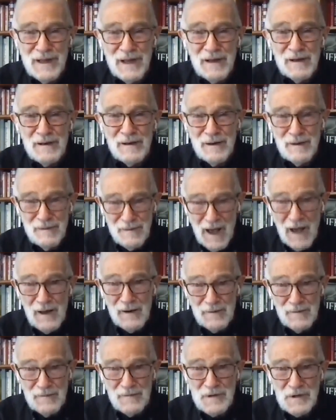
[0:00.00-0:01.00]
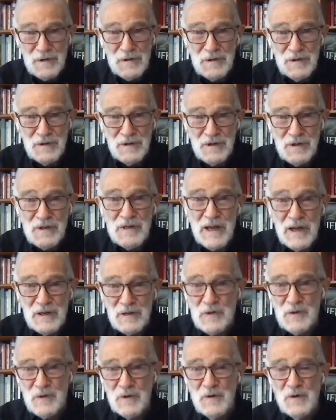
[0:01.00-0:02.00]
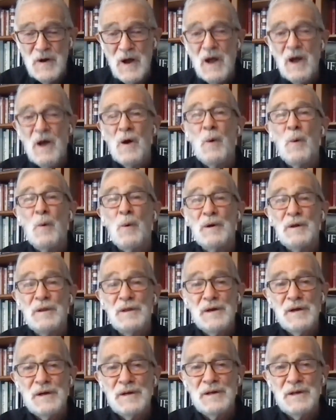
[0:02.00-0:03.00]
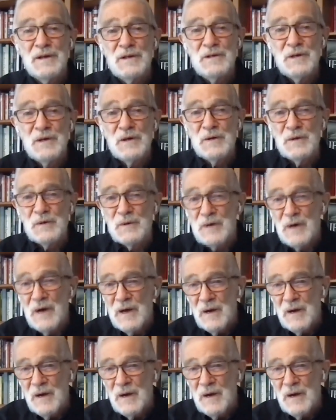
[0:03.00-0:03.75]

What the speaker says: out of this disaster. What are they going to do?